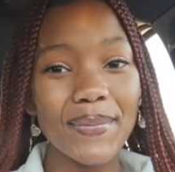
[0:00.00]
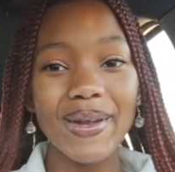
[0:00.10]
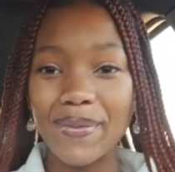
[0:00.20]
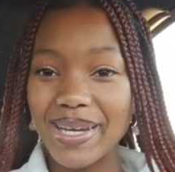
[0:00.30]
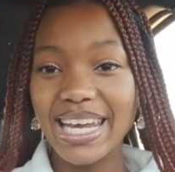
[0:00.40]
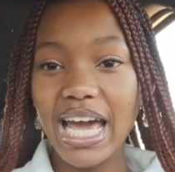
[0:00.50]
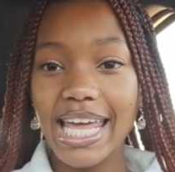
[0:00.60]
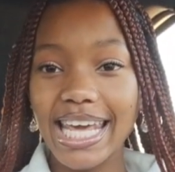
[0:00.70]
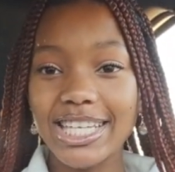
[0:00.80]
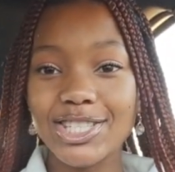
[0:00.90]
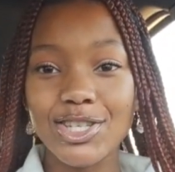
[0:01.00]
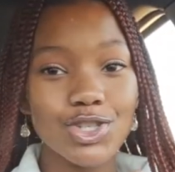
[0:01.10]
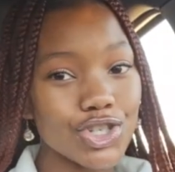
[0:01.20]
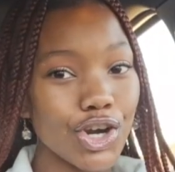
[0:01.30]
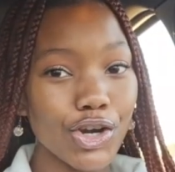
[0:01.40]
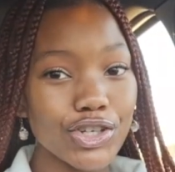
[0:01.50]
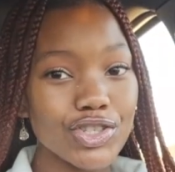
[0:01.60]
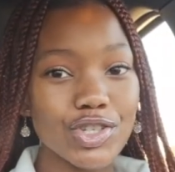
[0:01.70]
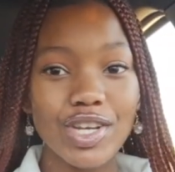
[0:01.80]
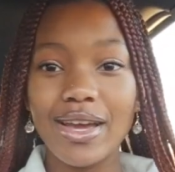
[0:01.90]
but I'm gonna head into
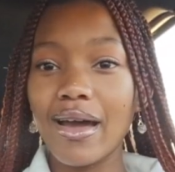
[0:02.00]
church.